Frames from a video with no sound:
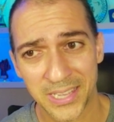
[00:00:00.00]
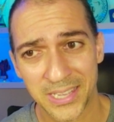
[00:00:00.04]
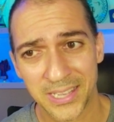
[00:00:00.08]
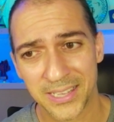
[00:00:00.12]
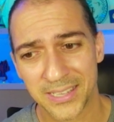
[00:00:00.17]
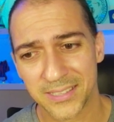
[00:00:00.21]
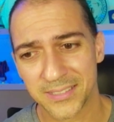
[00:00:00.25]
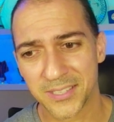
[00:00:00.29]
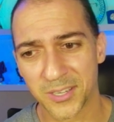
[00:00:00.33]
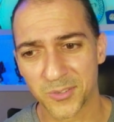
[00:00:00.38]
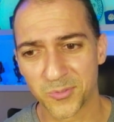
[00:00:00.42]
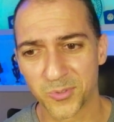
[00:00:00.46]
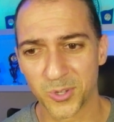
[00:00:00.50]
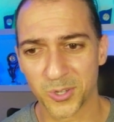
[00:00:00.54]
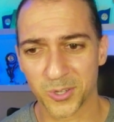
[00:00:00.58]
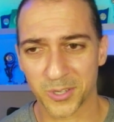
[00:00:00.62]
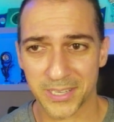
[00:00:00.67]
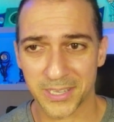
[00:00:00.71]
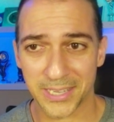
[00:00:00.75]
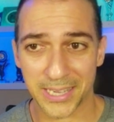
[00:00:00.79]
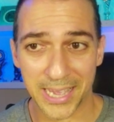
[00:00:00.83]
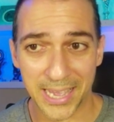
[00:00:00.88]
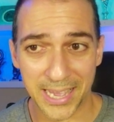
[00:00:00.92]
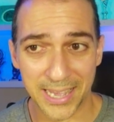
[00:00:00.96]
the
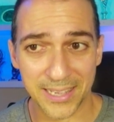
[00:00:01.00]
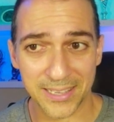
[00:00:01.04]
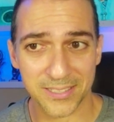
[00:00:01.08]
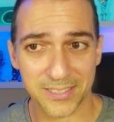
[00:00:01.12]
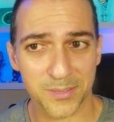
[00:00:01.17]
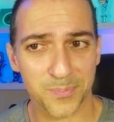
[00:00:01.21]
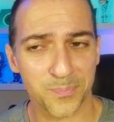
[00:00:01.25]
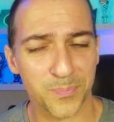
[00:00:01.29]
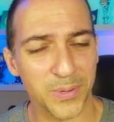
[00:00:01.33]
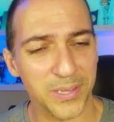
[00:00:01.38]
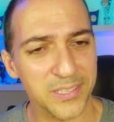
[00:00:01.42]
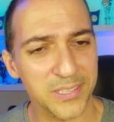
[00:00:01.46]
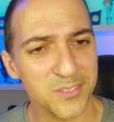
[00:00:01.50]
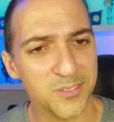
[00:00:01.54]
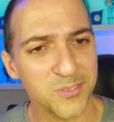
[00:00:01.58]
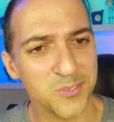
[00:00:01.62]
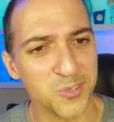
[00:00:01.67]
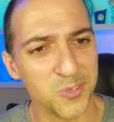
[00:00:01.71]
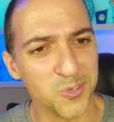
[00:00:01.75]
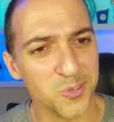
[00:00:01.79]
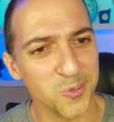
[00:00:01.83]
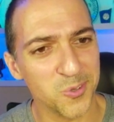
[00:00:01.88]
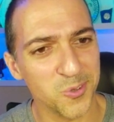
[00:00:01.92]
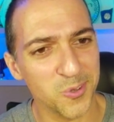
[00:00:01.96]
rook has played
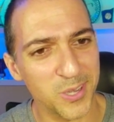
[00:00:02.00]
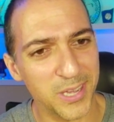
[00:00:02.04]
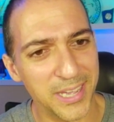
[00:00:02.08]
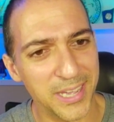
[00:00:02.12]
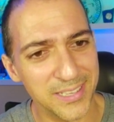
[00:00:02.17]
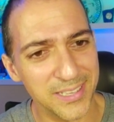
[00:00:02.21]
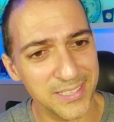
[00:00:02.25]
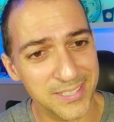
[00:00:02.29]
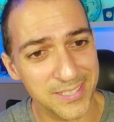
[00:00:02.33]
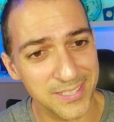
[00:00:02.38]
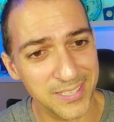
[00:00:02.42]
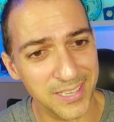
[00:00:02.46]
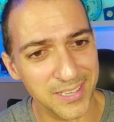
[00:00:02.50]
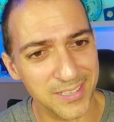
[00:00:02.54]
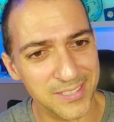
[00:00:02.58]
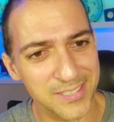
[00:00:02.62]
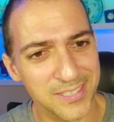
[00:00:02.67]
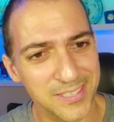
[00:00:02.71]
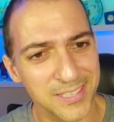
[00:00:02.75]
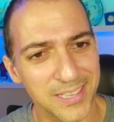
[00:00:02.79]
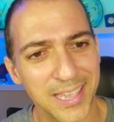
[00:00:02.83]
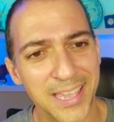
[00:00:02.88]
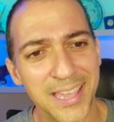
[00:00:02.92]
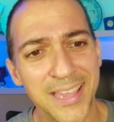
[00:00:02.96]
to
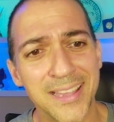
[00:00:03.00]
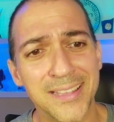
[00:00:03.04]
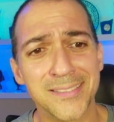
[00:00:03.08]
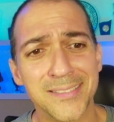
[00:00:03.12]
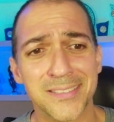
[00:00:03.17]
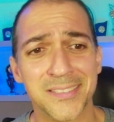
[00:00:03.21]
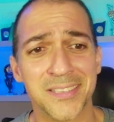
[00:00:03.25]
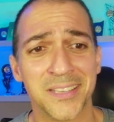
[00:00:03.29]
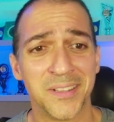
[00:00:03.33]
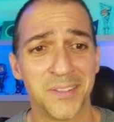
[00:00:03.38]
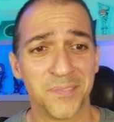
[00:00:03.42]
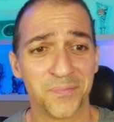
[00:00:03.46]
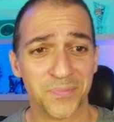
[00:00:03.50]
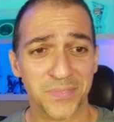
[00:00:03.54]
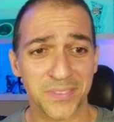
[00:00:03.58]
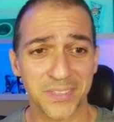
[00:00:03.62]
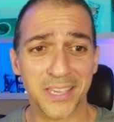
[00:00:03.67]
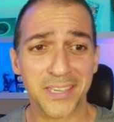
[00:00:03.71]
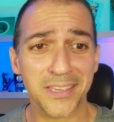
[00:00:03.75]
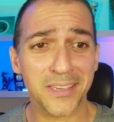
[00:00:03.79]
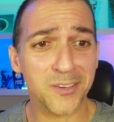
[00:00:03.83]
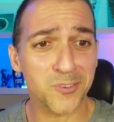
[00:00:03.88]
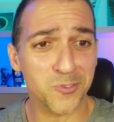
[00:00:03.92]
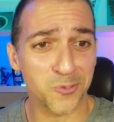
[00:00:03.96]
a6, and
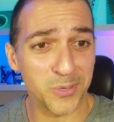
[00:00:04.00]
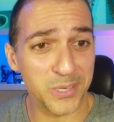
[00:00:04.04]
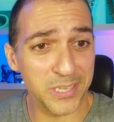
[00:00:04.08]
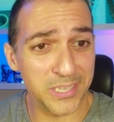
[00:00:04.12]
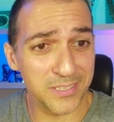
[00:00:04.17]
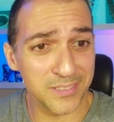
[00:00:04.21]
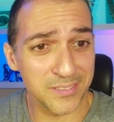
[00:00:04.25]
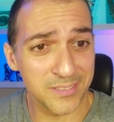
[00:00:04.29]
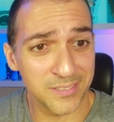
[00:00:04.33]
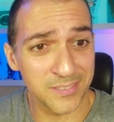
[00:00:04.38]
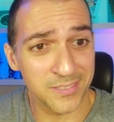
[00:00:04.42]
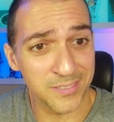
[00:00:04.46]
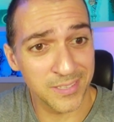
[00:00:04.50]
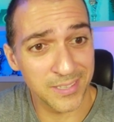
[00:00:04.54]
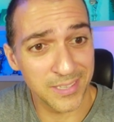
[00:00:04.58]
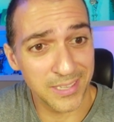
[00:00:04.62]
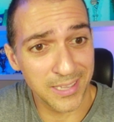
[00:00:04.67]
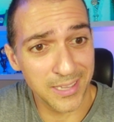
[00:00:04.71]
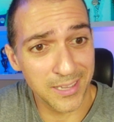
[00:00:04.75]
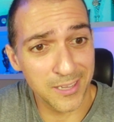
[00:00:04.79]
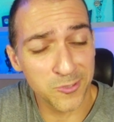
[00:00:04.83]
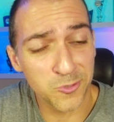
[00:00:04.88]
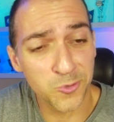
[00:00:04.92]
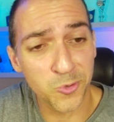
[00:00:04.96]
they agreed
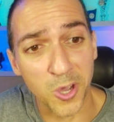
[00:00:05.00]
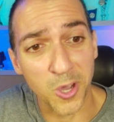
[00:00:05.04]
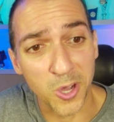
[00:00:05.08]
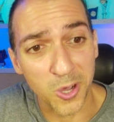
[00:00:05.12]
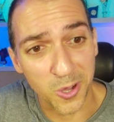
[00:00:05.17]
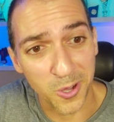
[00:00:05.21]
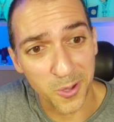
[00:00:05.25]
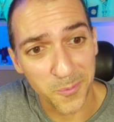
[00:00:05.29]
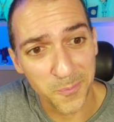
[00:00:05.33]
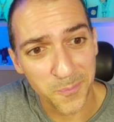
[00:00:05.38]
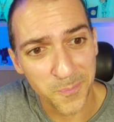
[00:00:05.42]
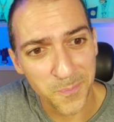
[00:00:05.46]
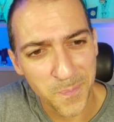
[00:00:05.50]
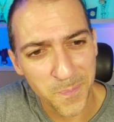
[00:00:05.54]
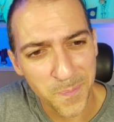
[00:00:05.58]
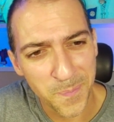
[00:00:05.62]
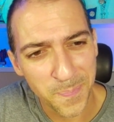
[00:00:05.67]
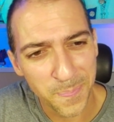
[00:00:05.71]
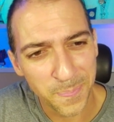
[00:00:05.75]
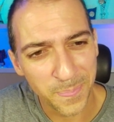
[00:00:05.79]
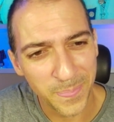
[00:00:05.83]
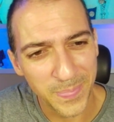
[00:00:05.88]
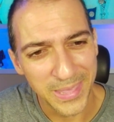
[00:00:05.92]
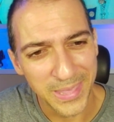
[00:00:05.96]
a draw.
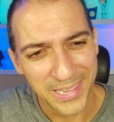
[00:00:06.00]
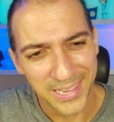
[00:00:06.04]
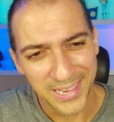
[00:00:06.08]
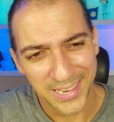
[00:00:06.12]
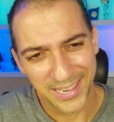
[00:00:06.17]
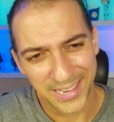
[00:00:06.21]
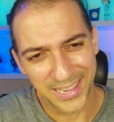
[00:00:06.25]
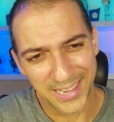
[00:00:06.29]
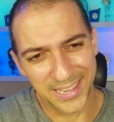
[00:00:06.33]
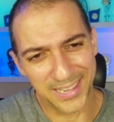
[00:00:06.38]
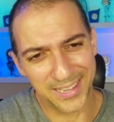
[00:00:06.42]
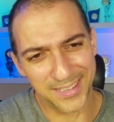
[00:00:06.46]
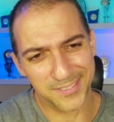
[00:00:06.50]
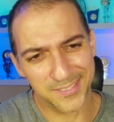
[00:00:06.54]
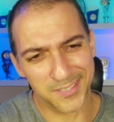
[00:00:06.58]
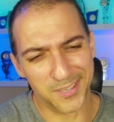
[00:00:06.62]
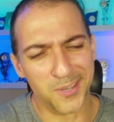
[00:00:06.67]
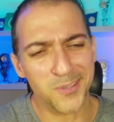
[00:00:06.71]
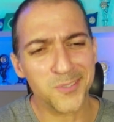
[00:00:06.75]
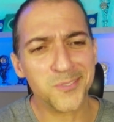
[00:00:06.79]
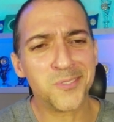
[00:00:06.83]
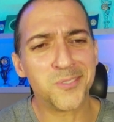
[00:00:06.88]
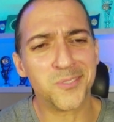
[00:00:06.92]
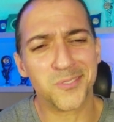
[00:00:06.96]
And
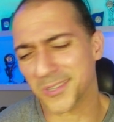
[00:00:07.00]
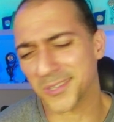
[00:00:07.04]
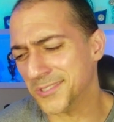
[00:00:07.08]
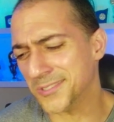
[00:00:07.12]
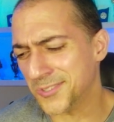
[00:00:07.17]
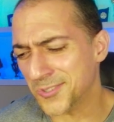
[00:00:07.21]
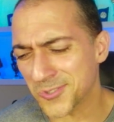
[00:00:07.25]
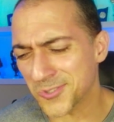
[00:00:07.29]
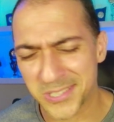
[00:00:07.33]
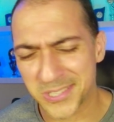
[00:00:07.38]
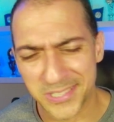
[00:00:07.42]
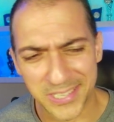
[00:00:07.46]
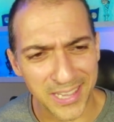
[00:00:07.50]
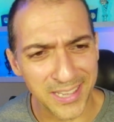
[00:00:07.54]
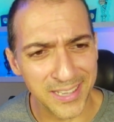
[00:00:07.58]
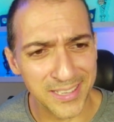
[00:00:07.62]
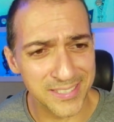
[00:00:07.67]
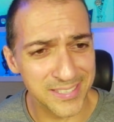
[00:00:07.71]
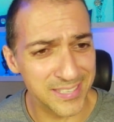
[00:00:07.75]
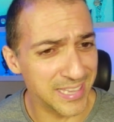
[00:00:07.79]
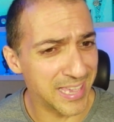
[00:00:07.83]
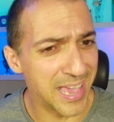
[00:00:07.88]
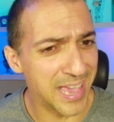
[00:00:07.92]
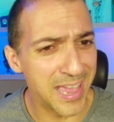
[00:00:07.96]
on those
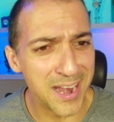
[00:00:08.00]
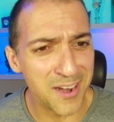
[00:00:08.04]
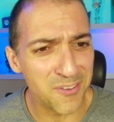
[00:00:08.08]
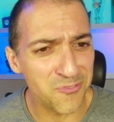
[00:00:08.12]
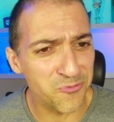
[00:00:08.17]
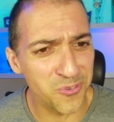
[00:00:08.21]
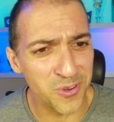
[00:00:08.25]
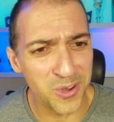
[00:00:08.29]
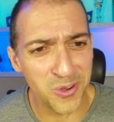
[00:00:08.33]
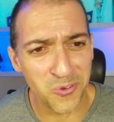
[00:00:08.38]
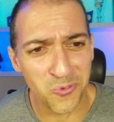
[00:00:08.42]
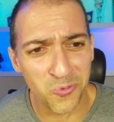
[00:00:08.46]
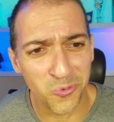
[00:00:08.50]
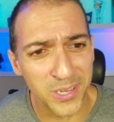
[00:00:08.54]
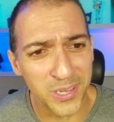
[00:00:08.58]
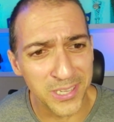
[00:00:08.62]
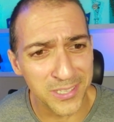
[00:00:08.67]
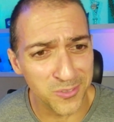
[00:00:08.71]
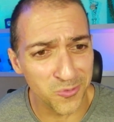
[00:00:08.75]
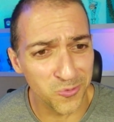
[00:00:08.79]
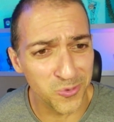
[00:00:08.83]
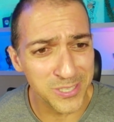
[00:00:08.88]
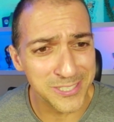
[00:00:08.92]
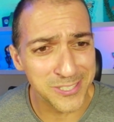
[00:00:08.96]
days,
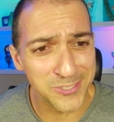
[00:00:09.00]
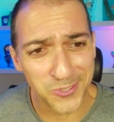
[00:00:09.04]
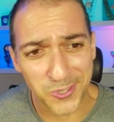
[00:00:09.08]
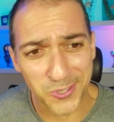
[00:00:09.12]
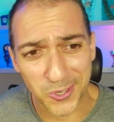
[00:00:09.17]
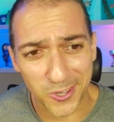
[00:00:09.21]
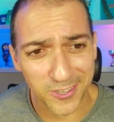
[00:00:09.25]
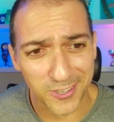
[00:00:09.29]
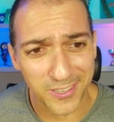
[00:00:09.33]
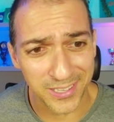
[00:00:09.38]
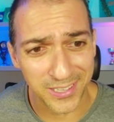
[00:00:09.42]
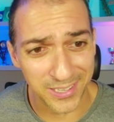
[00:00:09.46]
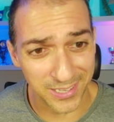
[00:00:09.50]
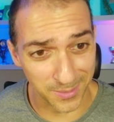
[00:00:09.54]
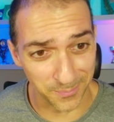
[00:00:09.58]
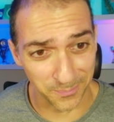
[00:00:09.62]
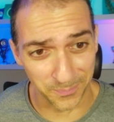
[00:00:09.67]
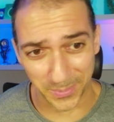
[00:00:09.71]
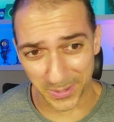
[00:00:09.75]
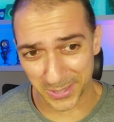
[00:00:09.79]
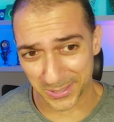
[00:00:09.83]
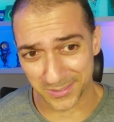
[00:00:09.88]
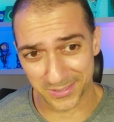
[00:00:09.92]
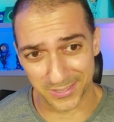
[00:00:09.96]
everyone was talking
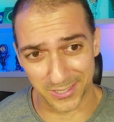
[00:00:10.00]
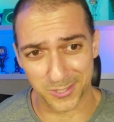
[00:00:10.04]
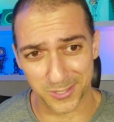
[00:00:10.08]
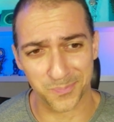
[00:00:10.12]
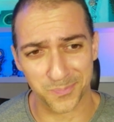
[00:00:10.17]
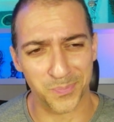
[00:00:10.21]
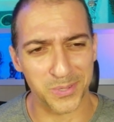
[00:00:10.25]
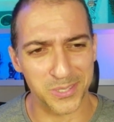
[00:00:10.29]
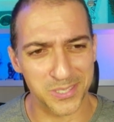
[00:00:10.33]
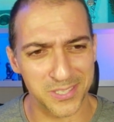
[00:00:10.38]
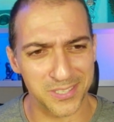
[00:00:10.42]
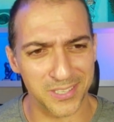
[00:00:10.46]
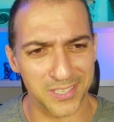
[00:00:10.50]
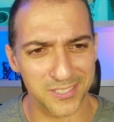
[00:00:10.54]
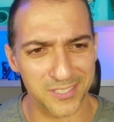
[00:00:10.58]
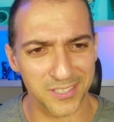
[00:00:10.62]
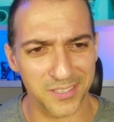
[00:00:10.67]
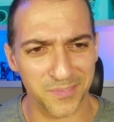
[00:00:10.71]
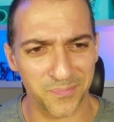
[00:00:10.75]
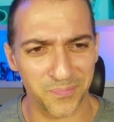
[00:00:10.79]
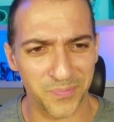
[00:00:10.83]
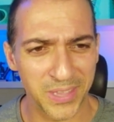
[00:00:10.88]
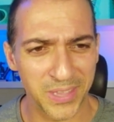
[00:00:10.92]
about this position.